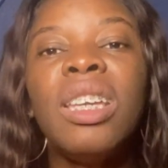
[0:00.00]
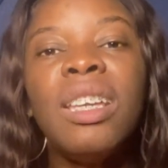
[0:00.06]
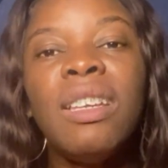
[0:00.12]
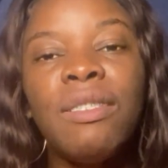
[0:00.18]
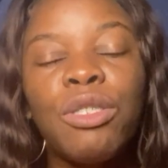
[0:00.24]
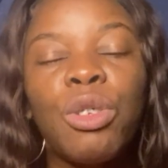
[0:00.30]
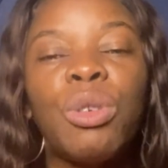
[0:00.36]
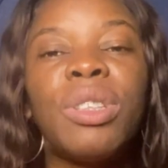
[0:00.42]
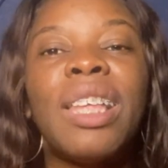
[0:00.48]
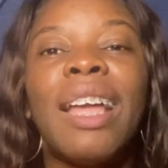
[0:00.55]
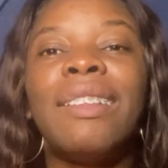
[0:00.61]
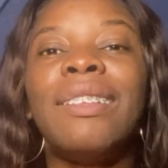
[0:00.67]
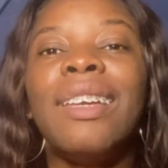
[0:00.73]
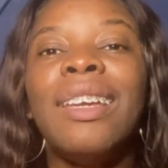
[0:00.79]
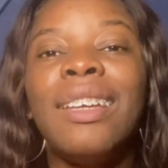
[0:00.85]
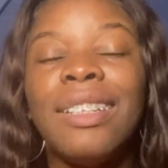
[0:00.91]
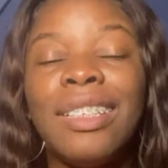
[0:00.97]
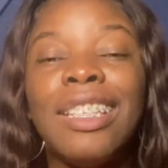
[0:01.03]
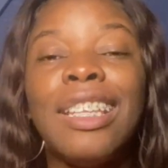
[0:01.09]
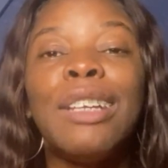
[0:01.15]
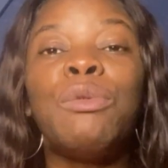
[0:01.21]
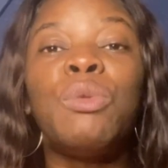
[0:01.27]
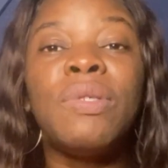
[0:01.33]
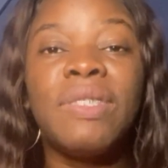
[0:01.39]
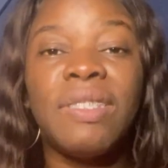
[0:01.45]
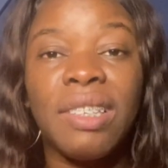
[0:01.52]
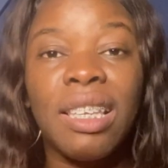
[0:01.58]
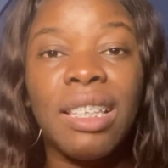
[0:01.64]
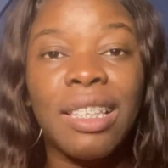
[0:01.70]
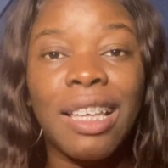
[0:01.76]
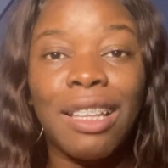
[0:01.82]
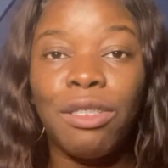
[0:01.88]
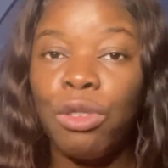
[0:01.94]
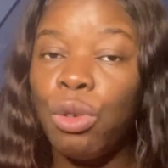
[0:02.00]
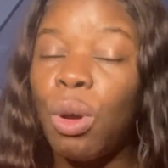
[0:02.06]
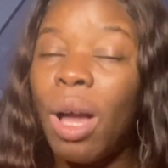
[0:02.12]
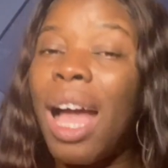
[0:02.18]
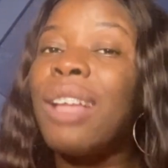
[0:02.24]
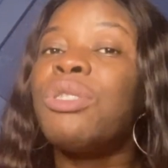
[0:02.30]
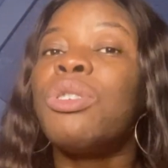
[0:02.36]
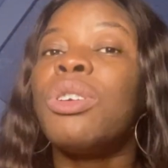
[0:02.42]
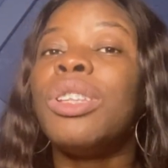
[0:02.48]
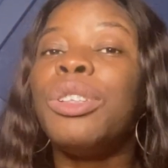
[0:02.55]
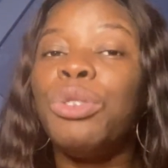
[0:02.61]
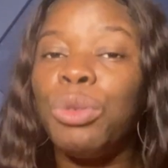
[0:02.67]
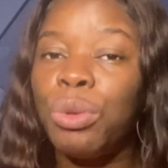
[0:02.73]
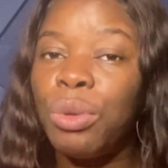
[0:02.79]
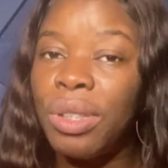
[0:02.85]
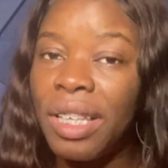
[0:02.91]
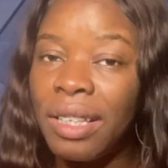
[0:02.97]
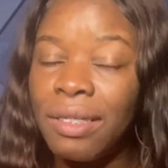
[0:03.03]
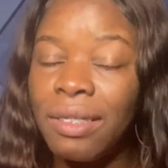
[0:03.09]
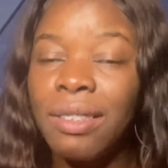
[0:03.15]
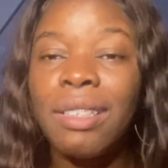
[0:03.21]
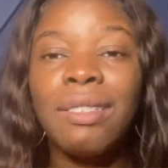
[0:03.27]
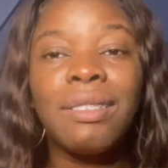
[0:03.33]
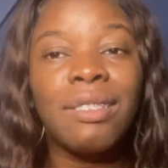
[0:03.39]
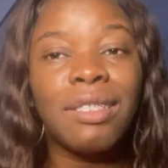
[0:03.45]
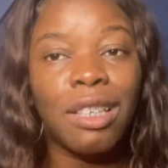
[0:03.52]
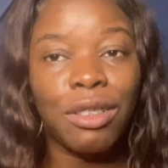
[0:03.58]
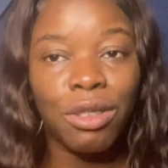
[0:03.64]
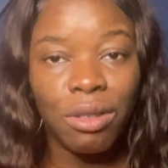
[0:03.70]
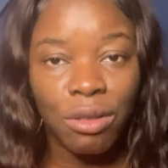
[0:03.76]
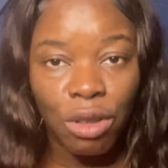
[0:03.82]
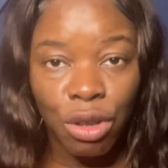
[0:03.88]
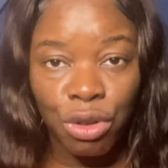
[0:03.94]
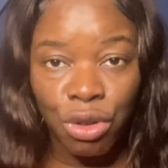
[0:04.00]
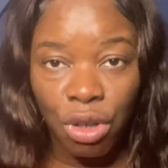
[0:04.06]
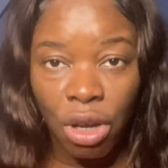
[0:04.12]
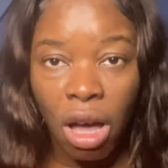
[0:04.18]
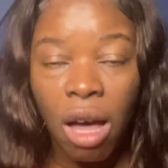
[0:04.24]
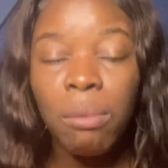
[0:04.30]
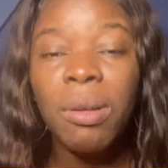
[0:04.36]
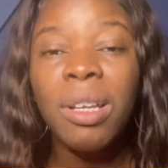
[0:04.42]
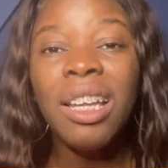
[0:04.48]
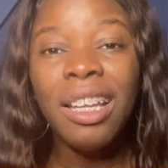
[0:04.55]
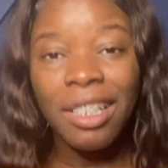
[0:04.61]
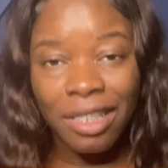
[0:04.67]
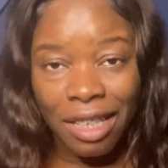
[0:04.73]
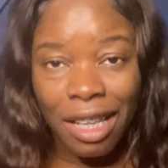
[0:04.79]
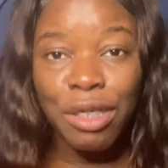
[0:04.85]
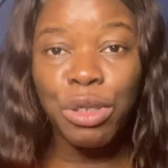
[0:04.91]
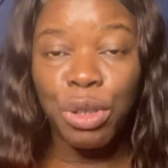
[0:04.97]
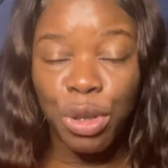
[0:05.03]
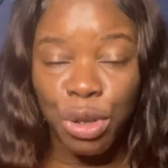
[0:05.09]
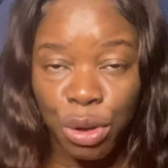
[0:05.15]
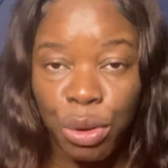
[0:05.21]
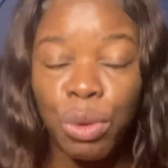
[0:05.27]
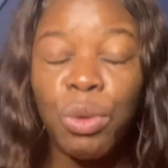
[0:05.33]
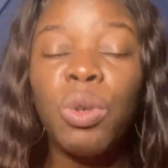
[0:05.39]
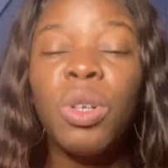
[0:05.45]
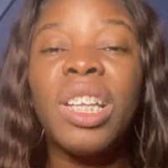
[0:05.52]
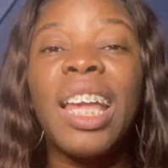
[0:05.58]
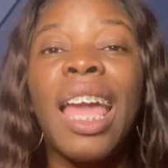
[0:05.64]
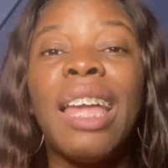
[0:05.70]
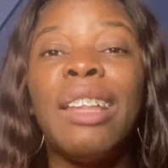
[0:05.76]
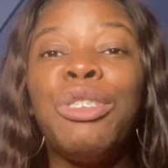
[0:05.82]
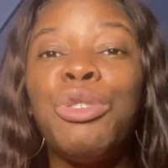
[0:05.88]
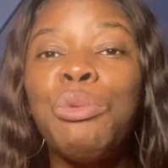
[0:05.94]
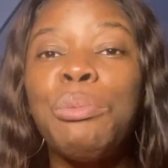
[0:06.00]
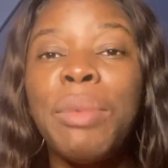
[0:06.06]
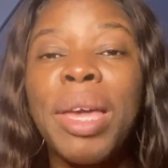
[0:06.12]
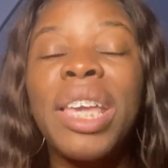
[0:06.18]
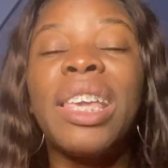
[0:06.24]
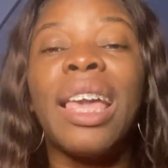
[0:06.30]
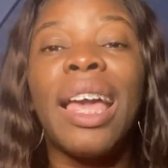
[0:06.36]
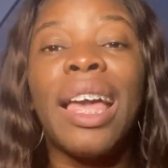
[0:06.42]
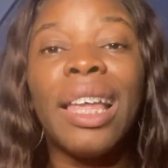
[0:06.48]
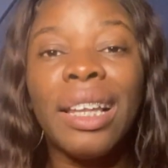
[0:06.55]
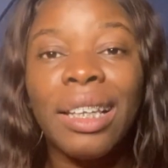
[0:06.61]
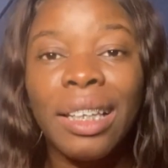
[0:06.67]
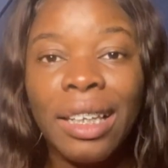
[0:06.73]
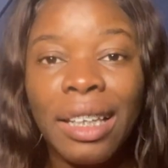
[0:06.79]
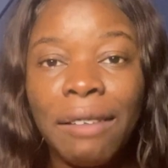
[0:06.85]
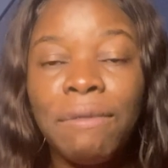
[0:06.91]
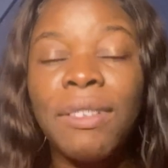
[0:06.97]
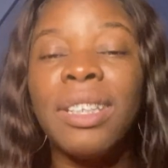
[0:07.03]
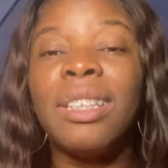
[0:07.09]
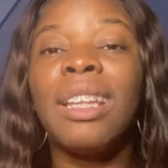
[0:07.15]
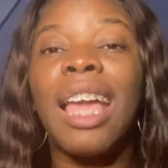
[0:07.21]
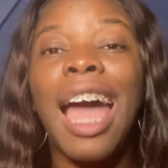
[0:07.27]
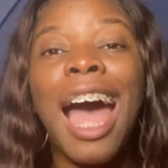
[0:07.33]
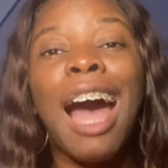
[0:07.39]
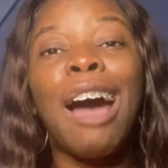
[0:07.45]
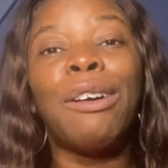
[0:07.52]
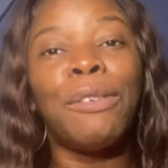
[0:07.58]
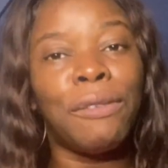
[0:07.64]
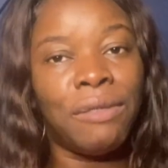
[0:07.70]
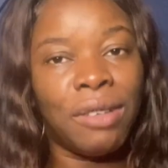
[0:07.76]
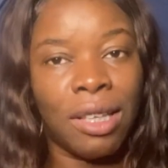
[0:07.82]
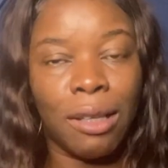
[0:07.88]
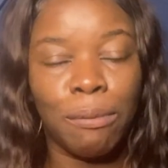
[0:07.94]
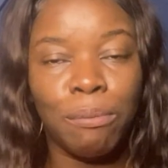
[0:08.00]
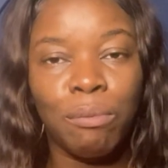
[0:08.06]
so that they will see that you actually do this. This is a job that you do and you make a living out of it.